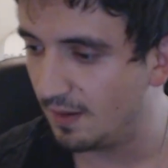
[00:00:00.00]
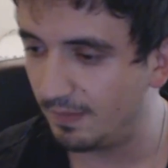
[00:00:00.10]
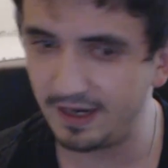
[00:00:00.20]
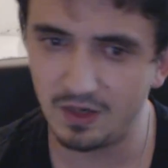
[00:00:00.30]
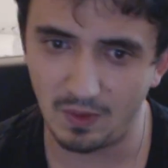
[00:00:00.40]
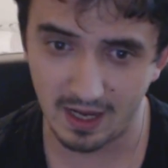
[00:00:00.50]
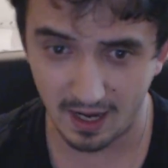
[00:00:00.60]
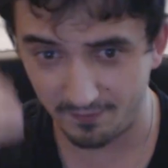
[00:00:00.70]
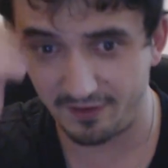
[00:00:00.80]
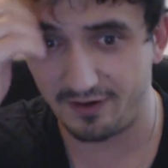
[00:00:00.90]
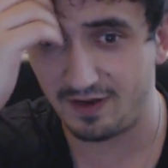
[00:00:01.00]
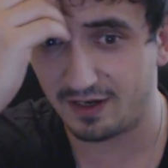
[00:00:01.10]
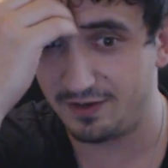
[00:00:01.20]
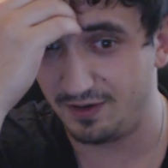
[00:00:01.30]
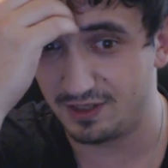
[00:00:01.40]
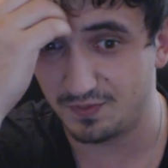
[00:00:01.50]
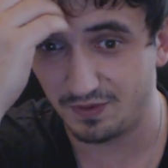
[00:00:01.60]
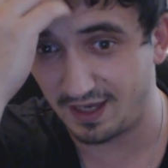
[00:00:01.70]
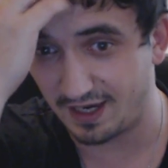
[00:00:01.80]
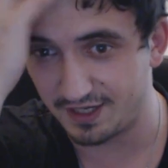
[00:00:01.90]
But anyway, I'm very curious
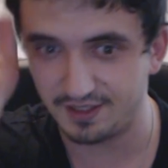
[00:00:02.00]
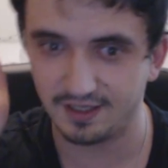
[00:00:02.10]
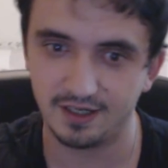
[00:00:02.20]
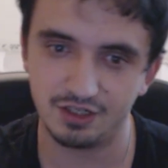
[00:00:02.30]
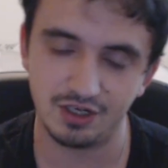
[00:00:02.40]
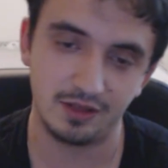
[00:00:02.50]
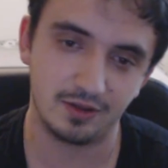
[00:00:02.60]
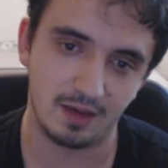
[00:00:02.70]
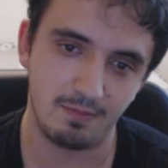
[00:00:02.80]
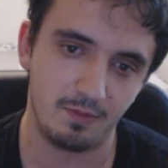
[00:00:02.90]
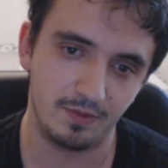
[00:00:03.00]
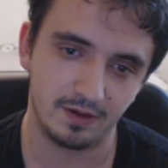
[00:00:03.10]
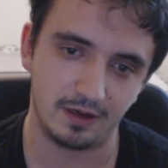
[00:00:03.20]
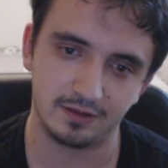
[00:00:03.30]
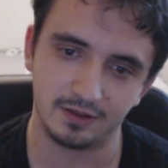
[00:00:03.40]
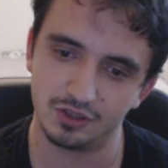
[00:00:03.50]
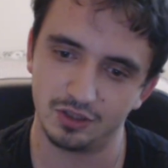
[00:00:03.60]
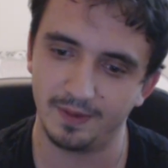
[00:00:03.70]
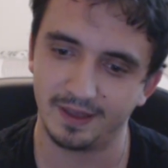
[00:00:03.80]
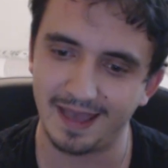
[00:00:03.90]
what they actually gonna try to come up with the crowd
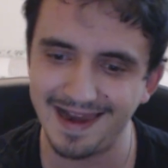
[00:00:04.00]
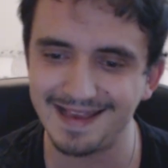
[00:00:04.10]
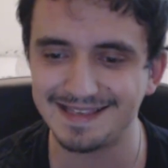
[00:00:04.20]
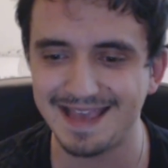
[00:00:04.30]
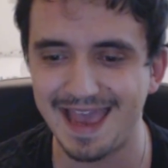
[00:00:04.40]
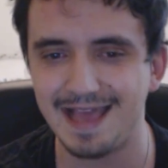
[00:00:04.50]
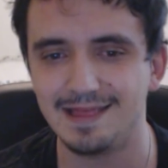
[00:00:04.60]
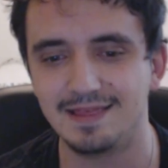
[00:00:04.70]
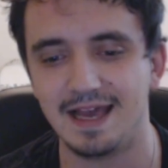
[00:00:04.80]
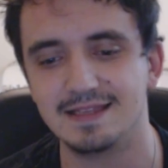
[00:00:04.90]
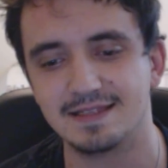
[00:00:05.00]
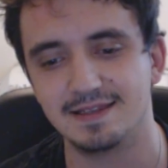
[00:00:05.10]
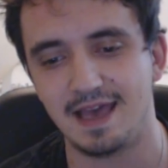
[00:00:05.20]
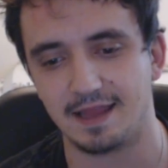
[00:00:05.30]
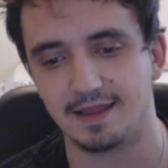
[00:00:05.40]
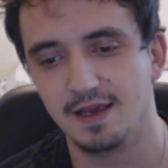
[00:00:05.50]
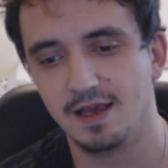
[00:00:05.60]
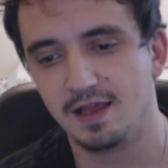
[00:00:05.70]
control mechanics, and that's that.